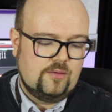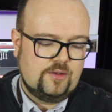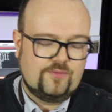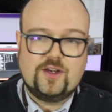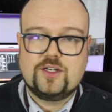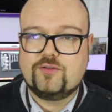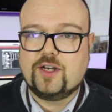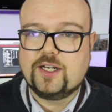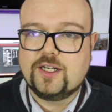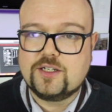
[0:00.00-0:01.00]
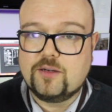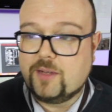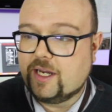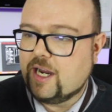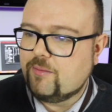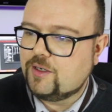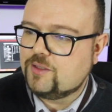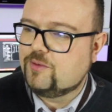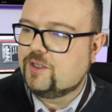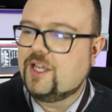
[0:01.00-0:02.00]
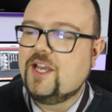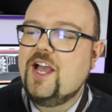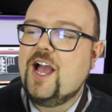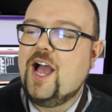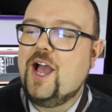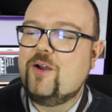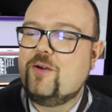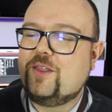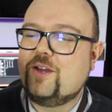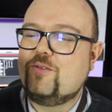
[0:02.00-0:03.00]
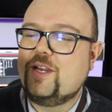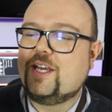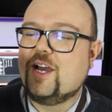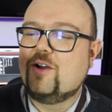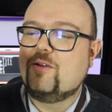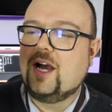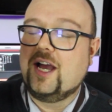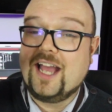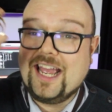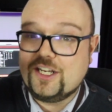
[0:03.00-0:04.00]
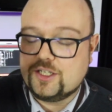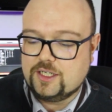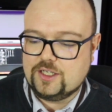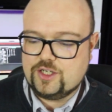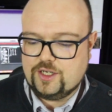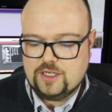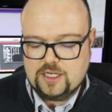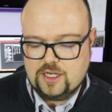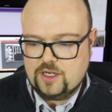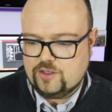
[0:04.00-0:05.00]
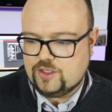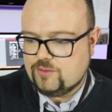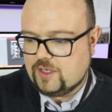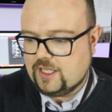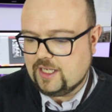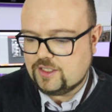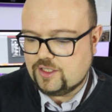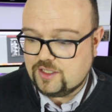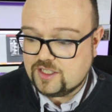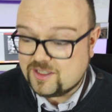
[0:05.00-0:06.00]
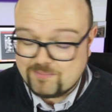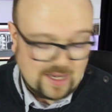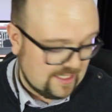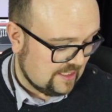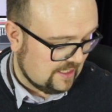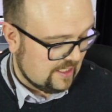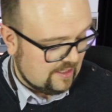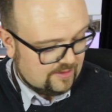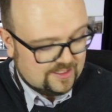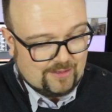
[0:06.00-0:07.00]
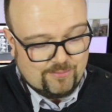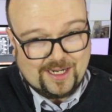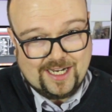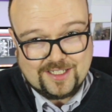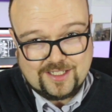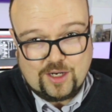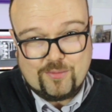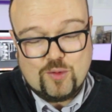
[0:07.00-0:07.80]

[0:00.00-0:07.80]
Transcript: The facial recognition on my camera isn't working. With a Rico H ligature which is what I like to use. This is basically the same with my classical stuff.